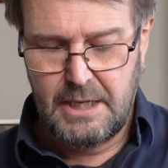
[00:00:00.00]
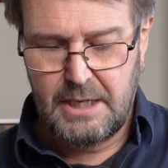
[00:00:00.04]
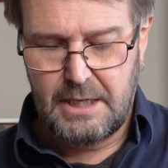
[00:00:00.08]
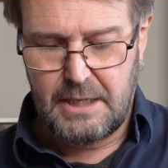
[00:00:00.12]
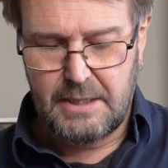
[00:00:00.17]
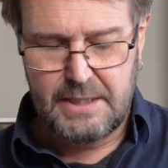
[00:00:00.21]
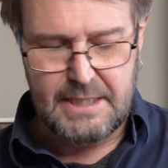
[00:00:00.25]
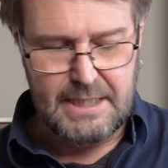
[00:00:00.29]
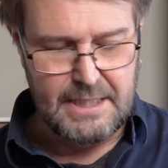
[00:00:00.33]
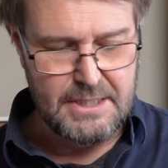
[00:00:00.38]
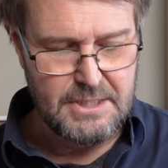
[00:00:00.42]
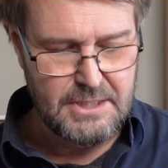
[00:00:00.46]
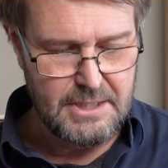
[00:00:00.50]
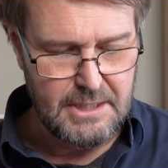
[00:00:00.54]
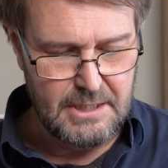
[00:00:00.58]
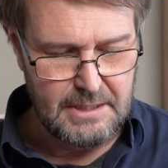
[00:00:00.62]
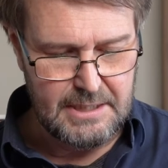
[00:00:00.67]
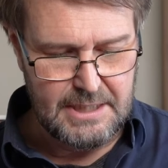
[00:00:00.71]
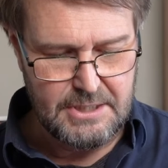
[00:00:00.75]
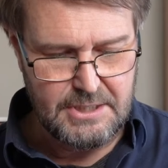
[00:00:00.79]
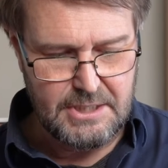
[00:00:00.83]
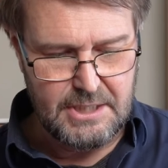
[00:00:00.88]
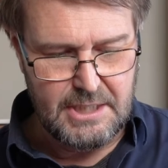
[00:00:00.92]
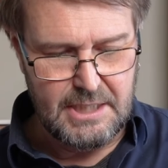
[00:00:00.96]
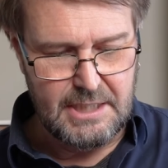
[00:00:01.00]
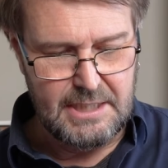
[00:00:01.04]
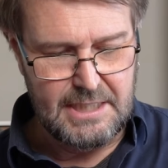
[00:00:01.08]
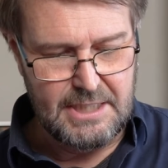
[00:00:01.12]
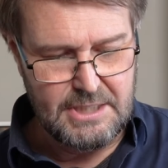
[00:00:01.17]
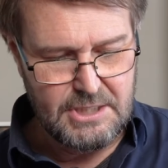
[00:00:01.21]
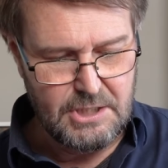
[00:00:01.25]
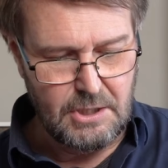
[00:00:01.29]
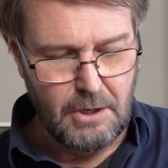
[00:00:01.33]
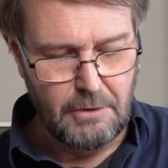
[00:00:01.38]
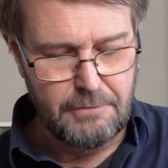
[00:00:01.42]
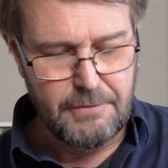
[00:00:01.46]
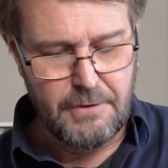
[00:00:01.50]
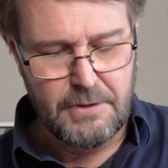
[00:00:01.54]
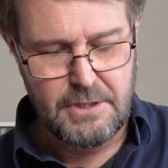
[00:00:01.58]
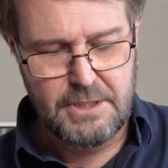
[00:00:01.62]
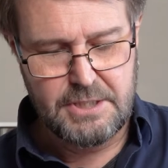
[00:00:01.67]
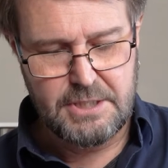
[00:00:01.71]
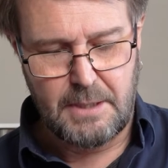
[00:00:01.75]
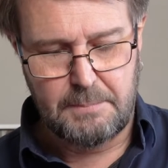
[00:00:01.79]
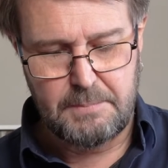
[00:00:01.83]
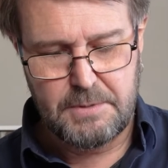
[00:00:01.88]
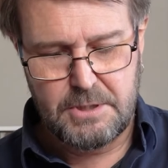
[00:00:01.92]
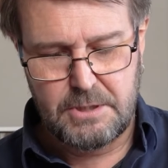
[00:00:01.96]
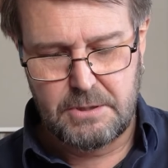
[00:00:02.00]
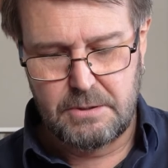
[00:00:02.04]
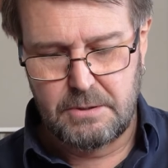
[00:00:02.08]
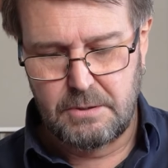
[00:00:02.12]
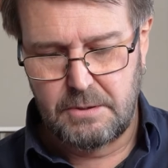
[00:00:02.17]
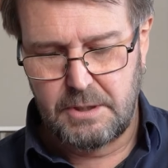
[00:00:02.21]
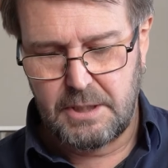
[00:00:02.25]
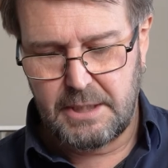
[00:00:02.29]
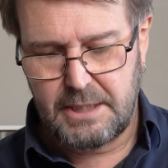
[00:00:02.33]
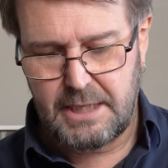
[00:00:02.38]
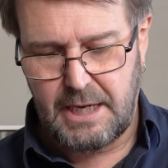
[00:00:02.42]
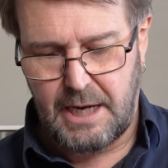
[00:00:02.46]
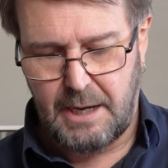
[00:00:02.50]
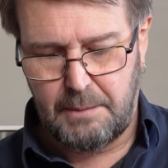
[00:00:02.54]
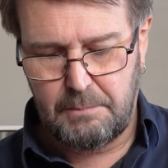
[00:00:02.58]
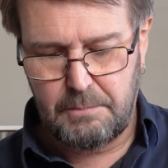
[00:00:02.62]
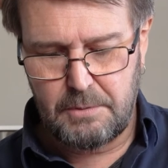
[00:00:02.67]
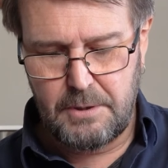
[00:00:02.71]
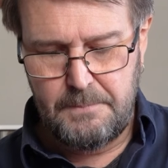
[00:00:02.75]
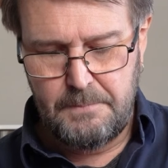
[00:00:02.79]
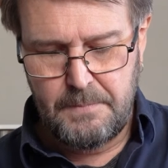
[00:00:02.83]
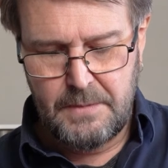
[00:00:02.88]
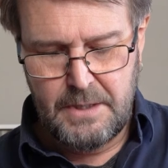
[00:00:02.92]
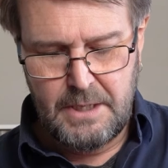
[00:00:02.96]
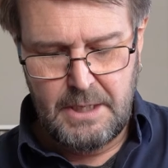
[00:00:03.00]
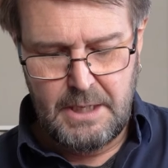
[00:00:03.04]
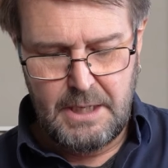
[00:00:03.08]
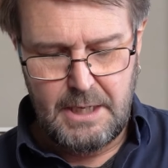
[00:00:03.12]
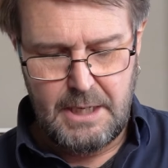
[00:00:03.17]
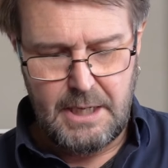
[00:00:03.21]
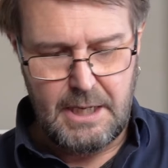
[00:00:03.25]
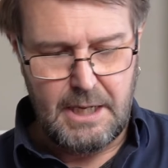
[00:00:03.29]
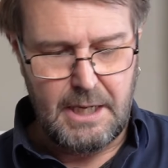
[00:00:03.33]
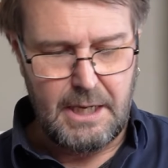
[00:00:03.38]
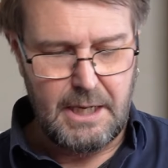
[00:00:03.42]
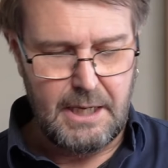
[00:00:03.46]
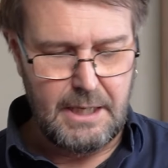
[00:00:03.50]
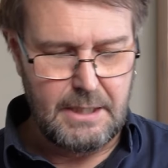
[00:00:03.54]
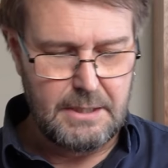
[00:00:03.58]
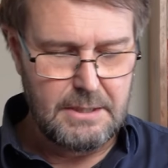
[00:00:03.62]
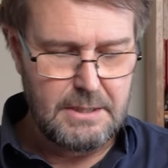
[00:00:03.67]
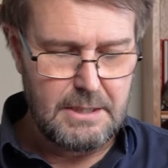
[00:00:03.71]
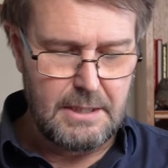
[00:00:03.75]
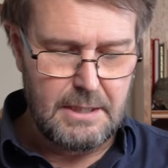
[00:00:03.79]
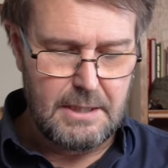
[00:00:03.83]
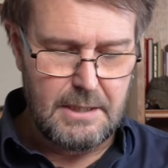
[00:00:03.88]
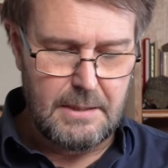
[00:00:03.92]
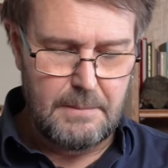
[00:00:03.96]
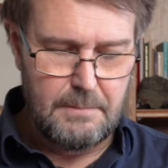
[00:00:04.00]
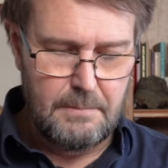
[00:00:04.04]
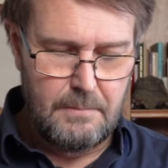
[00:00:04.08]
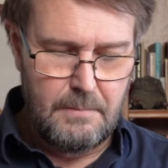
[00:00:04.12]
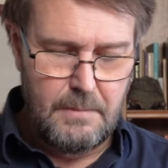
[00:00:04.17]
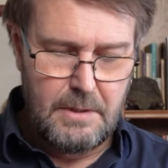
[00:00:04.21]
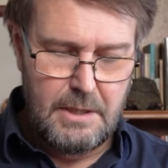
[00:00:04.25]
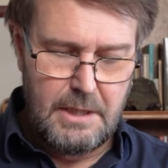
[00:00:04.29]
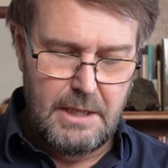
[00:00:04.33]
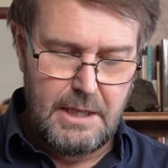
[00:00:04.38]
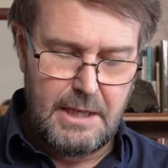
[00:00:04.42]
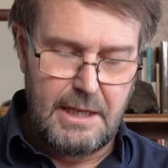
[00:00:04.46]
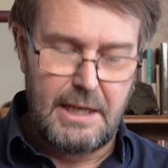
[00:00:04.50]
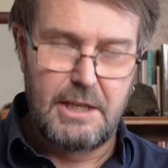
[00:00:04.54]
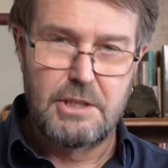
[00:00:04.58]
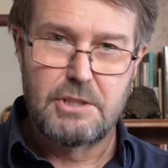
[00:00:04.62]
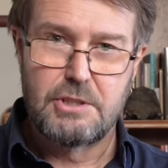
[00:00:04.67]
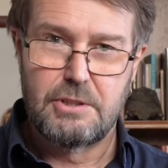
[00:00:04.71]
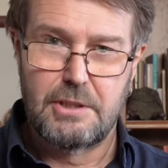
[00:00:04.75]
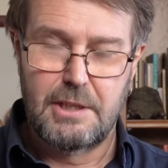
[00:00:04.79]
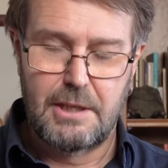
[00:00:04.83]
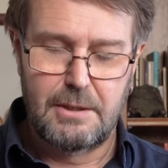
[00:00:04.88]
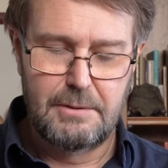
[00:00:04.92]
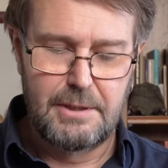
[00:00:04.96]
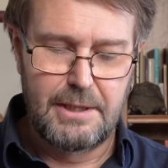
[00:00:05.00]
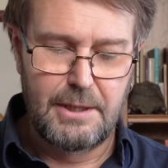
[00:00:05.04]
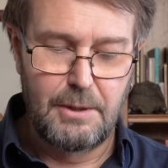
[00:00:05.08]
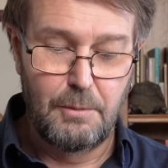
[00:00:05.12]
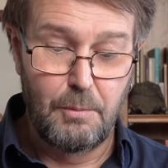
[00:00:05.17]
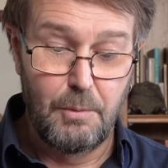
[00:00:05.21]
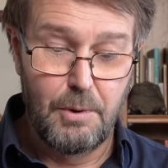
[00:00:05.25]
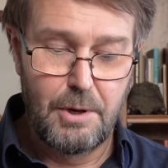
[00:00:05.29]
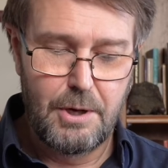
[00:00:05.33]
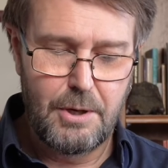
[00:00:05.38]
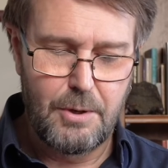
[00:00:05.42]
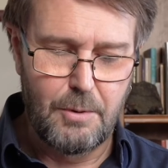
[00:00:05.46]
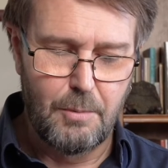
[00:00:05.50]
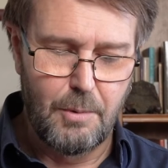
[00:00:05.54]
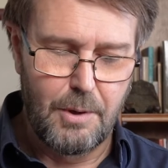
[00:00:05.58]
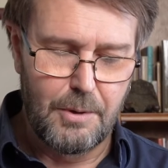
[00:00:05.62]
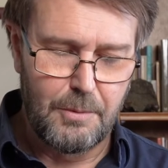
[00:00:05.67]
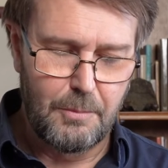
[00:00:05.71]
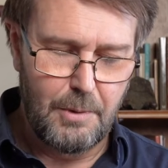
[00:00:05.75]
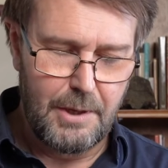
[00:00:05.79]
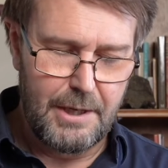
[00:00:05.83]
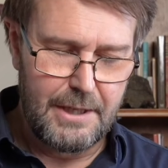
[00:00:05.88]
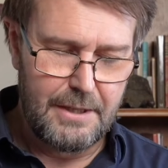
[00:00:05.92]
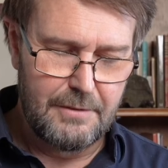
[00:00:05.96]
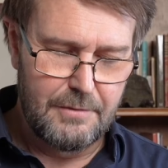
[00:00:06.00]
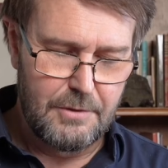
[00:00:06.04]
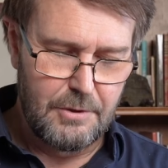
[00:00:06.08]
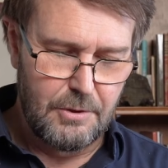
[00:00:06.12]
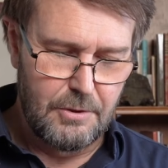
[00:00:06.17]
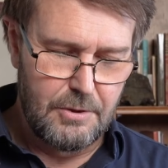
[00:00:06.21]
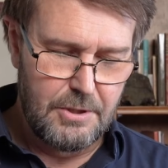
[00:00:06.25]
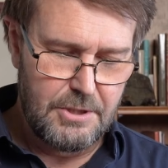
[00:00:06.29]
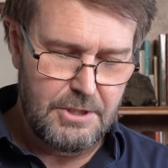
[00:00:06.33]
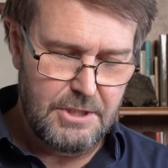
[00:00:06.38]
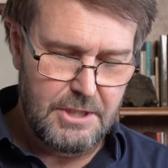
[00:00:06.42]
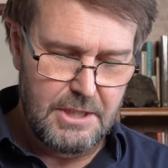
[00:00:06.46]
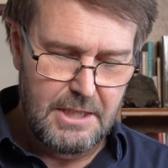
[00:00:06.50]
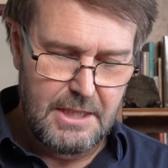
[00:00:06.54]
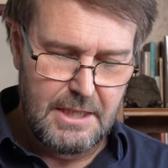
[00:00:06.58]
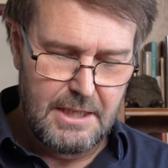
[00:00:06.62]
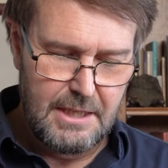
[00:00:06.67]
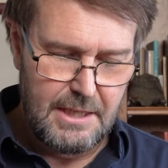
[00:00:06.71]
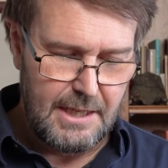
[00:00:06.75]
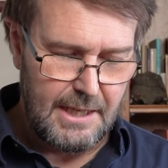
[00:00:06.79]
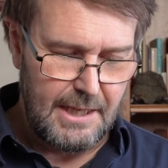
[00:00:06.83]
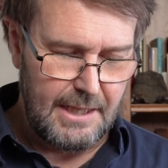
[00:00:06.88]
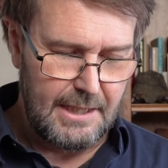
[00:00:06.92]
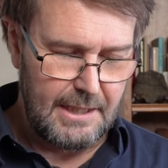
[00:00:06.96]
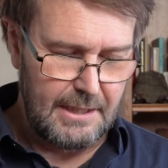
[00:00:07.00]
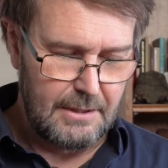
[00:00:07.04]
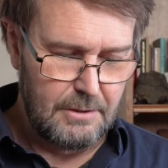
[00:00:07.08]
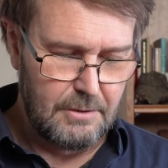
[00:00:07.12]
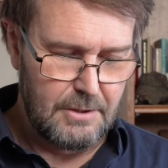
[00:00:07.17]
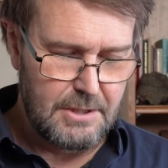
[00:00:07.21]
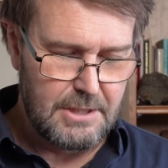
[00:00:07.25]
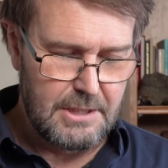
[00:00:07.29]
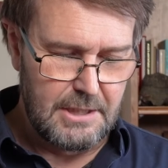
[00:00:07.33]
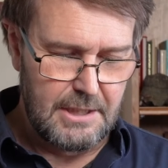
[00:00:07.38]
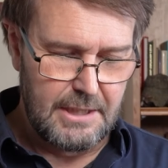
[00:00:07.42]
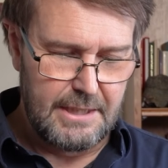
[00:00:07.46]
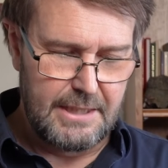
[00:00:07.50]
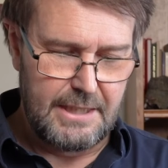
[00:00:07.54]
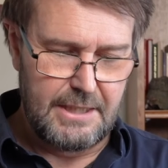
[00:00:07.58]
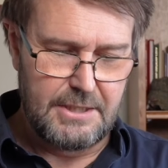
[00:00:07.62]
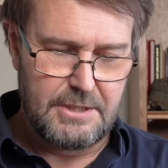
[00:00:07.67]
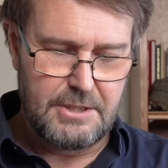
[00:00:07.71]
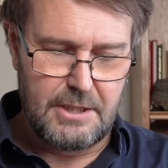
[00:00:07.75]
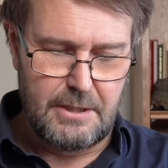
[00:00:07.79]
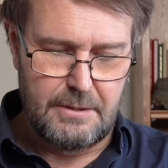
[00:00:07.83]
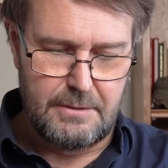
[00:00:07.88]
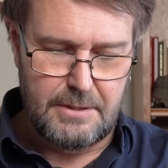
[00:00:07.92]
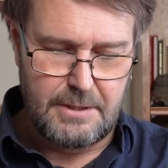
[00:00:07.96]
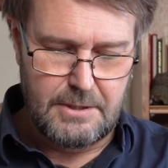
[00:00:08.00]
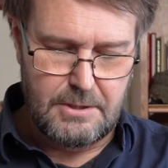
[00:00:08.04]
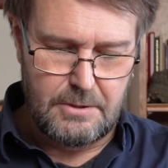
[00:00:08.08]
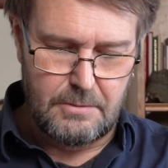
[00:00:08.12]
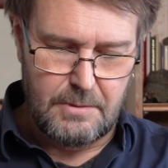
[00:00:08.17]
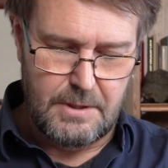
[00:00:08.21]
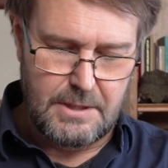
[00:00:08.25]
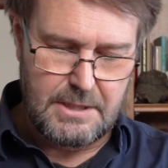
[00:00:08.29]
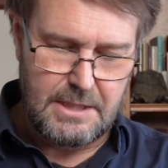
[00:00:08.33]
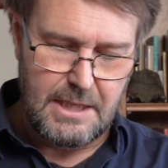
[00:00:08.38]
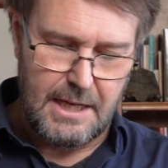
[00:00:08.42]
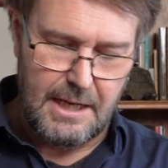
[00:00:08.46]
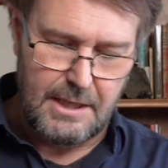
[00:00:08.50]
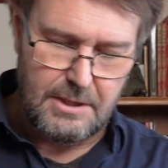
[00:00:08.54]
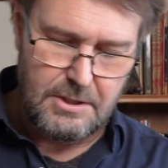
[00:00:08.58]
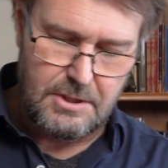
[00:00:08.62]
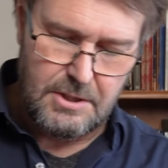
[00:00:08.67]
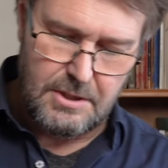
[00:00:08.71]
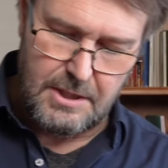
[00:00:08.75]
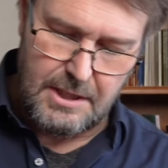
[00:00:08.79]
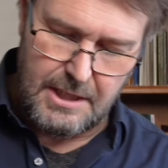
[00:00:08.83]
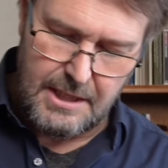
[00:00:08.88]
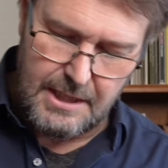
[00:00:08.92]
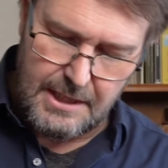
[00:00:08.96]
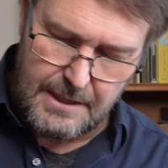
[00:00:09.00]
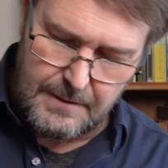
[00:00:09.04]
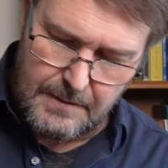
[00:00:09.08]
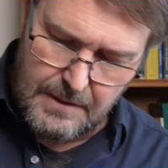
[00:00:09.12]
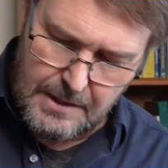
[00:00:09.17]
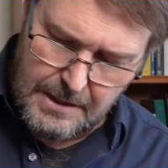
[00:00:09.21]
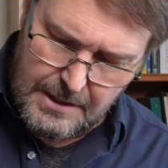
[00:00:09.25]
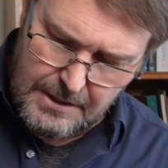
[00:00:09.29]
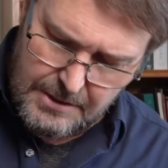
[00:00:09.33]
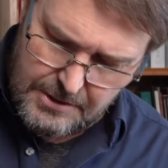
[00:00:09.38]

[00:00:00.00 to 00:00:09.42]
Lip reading: Okay, so let's offer this up to the camera, and it should only work one way, of course, and it looks like it's going to attach there.